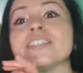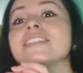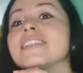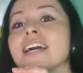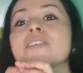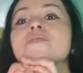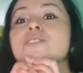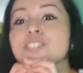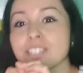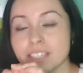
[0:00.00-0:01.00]
inside of
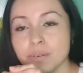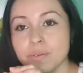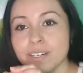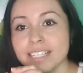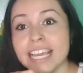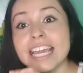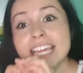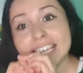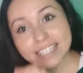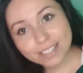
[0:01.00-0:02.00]
social networks
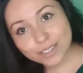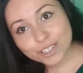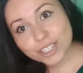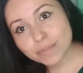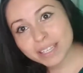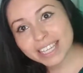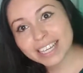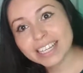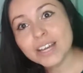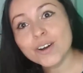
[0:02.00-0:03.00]
is the social media.